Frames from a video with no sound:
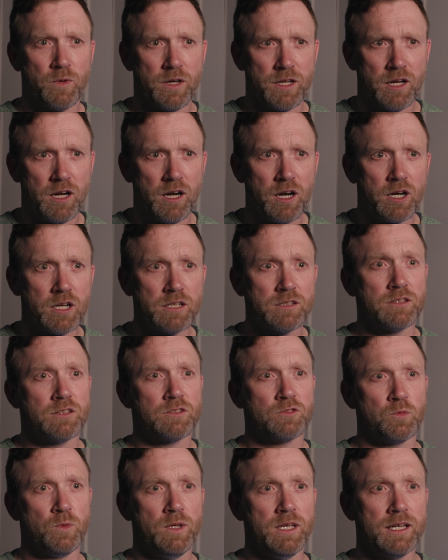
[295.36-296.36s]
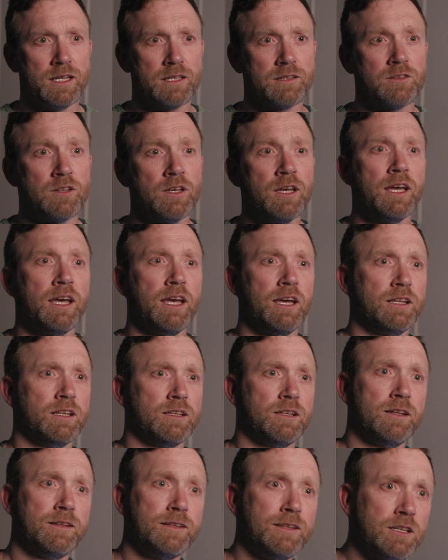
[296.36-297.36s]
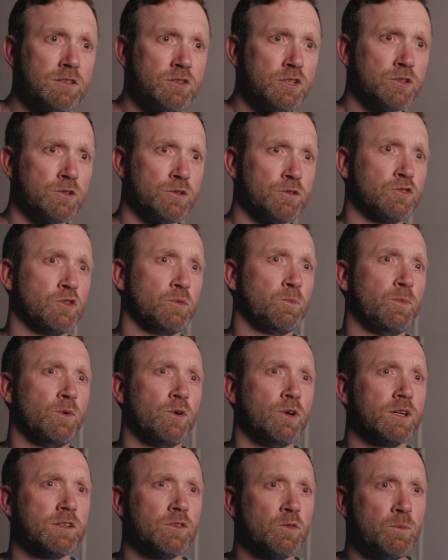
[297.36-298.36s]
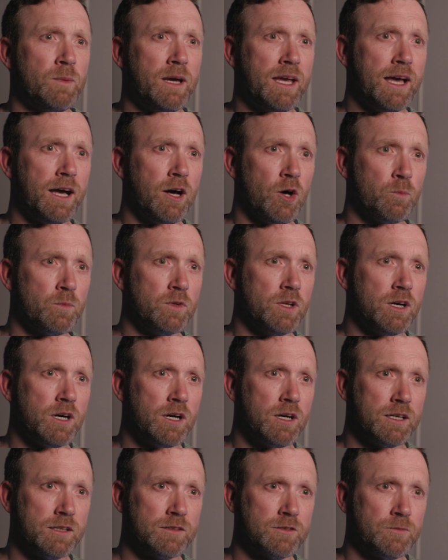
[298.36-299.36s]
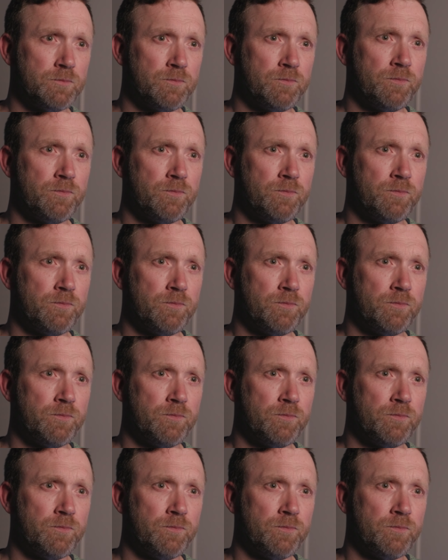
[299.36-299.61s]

where the heart is weakened, and an additional support may help the heart.